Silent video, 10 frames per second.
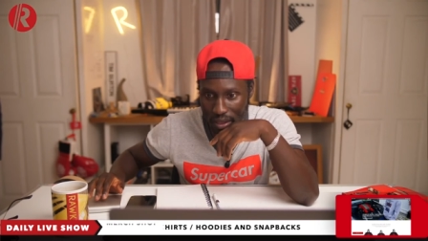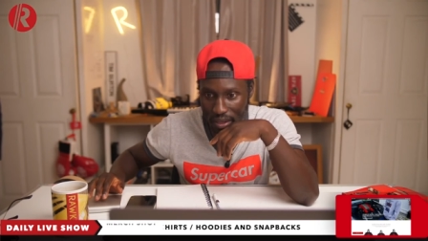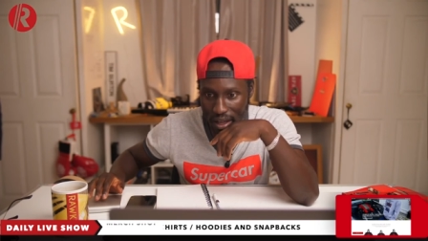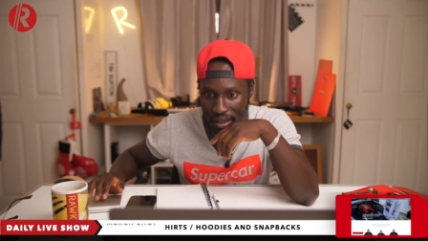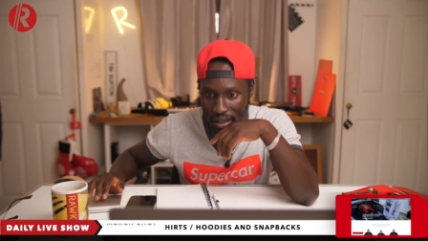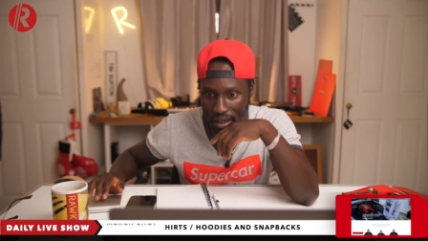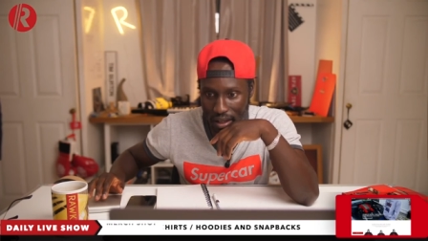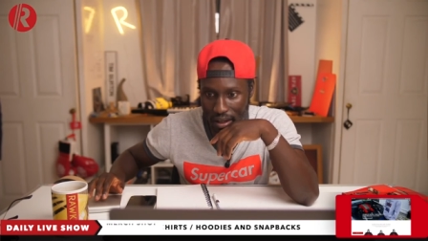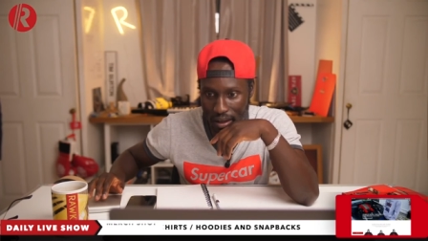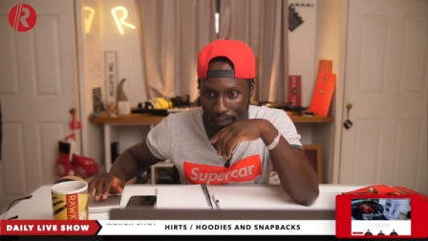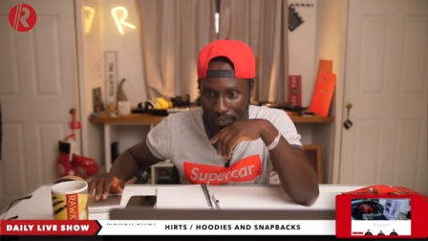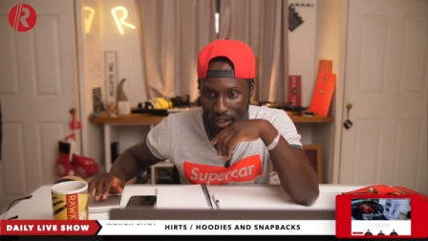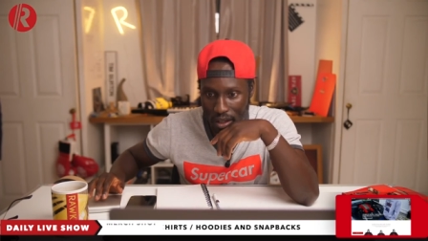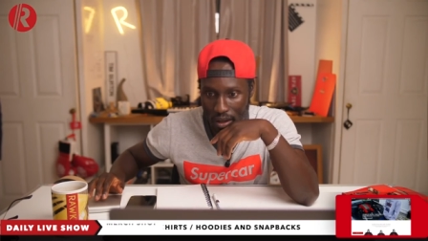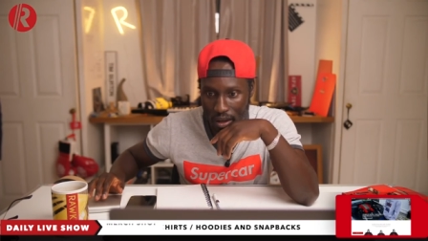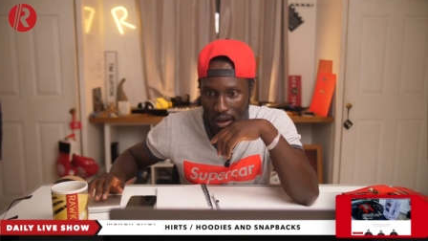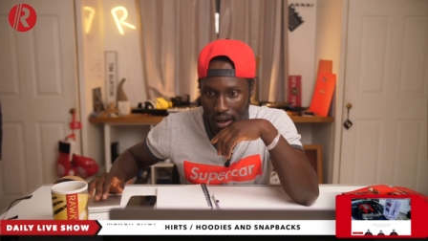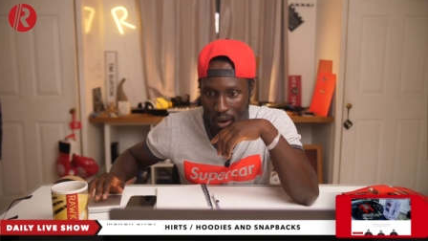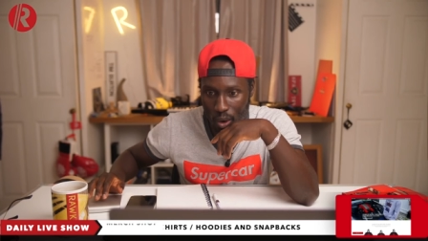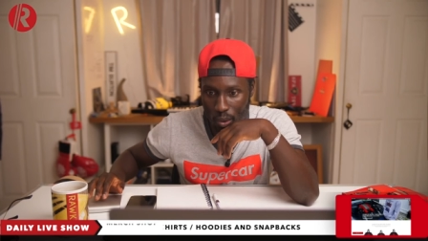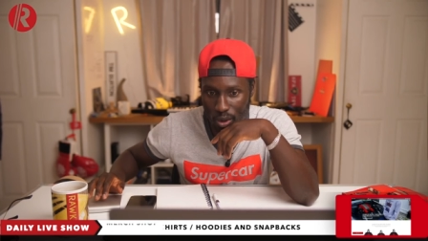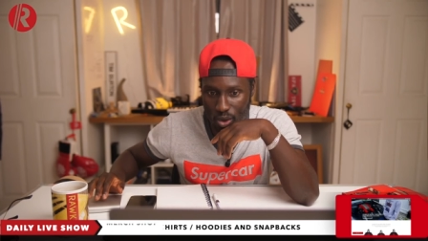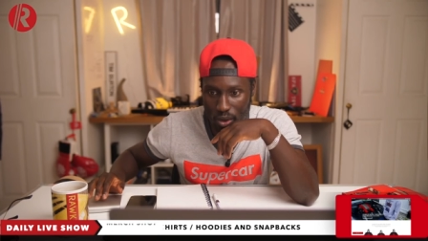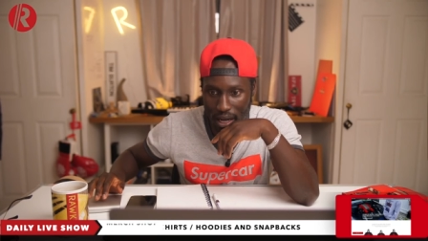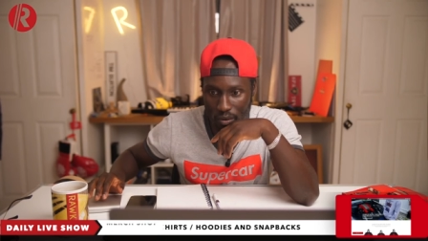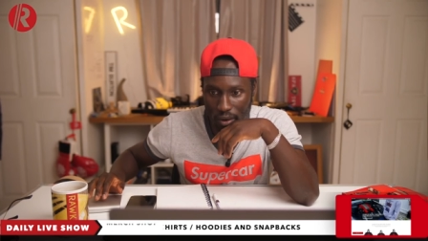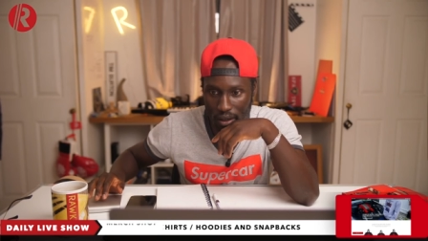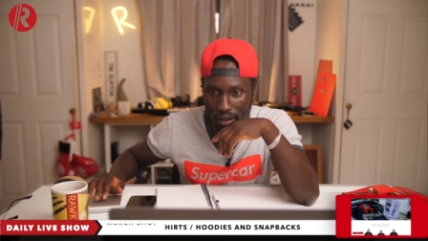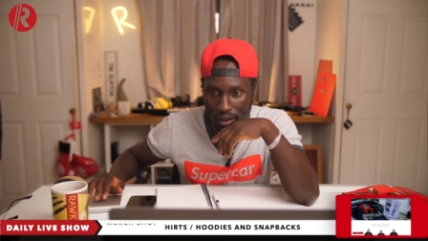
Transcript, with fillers: than the uh, all wheel drive one?